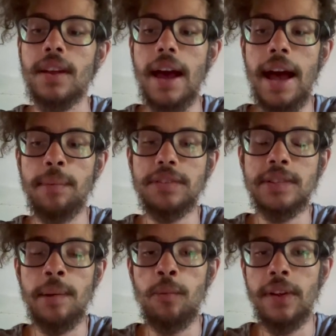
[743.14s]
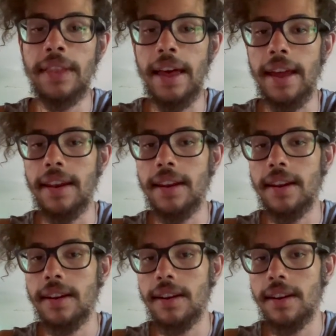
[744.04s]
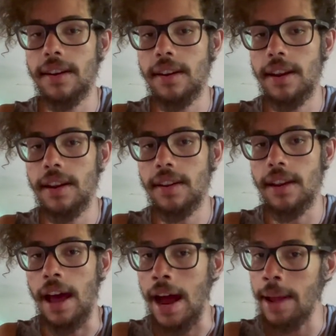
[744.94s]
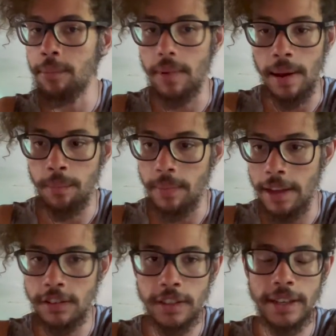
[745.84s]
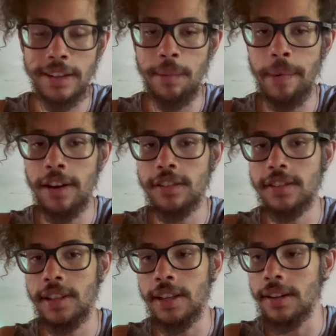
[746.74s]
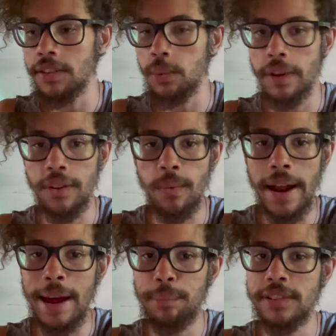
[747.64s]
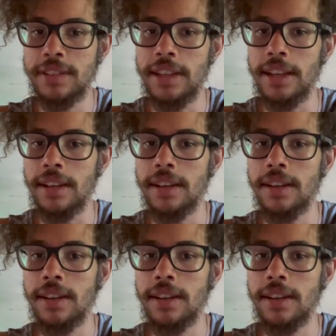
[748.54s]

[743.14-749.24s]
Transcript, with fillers: i'm someone that I'm I'm entering into the metal scene as well, the rap scene,